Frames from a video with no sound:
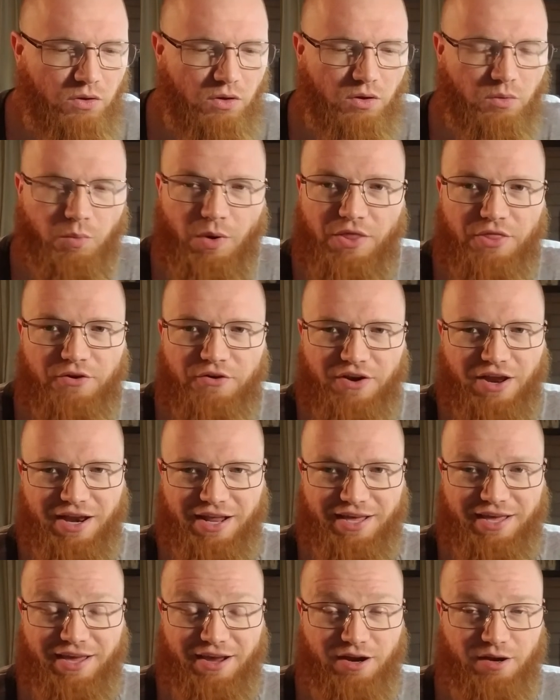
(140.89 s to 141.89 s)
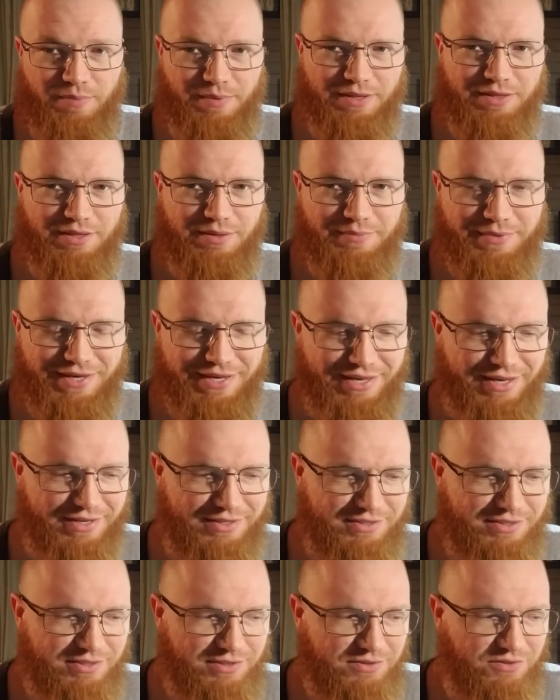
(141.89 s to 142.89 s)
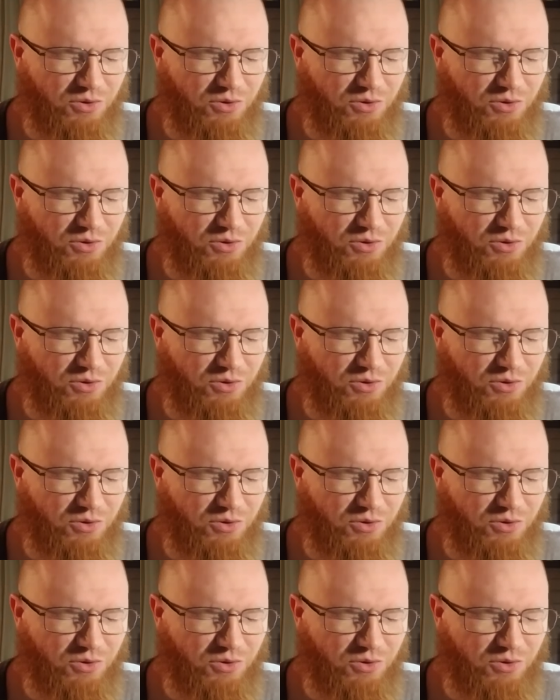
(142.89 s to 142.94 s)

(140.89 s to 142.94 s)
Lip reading: whether or not I care about them, I guess,